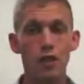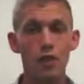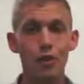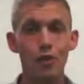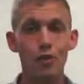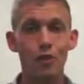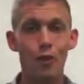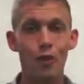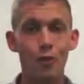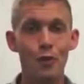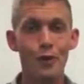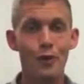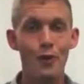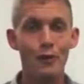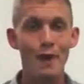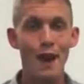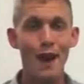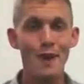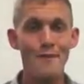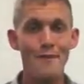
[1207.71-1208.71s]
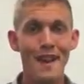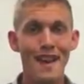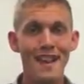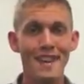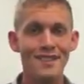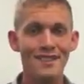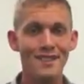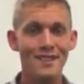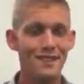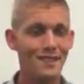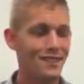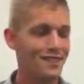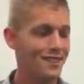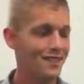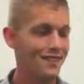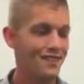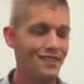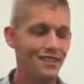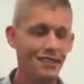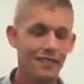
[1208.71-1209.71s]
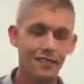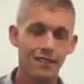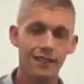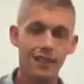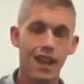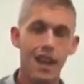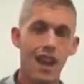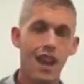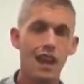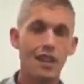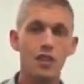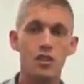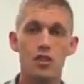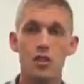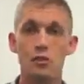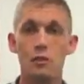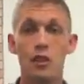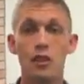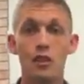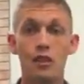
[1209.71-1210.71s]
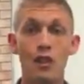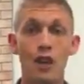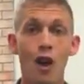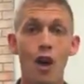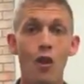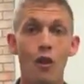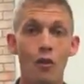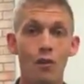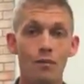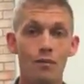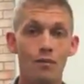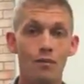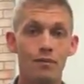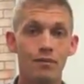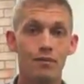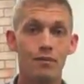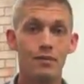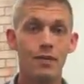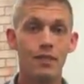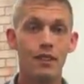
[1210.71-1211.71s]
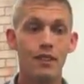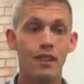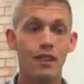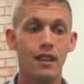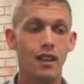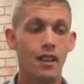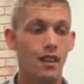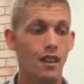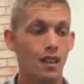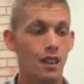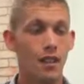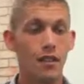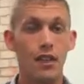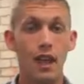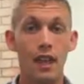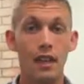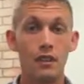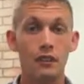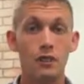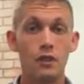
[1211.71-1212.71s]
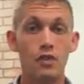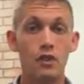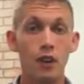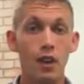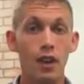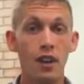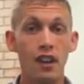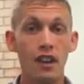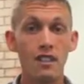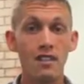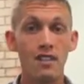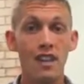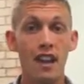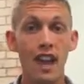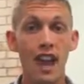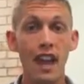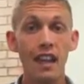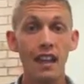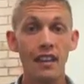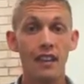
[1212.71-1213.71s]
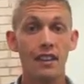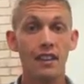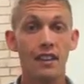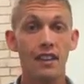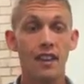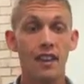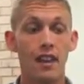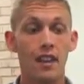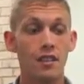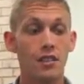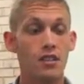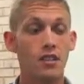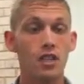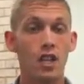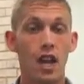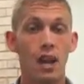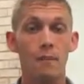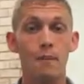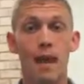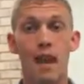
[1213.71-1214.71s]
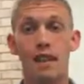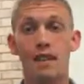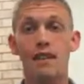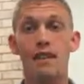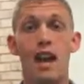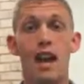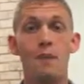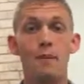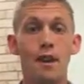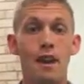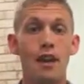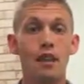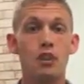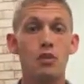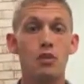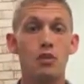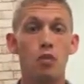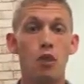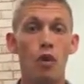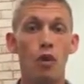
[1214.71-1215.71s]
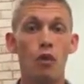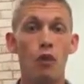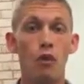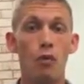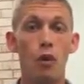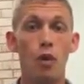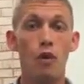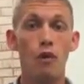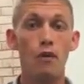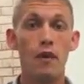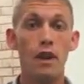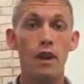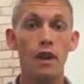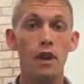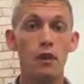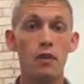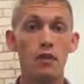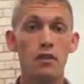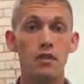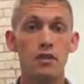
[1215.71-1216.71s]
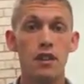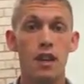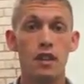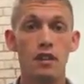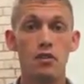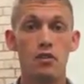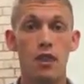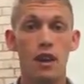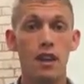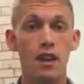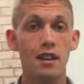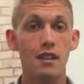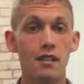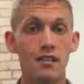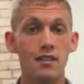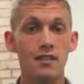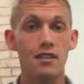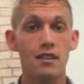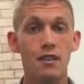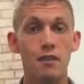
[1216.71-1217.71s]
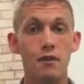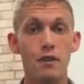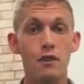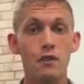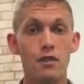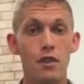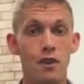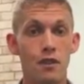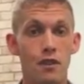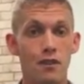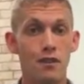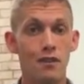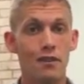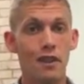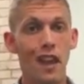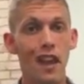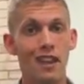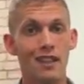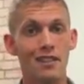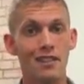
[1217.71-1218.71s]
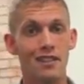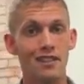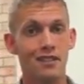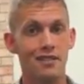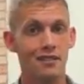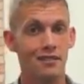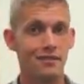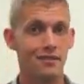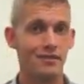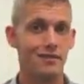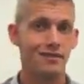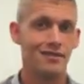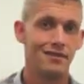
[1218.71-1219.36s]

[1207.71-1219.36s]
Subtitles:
sure that you've opened your bypass, and you should be good to go. Thanks for joining us today. Check back to Diamond H2O for more videos and trainings in the future. Thanks.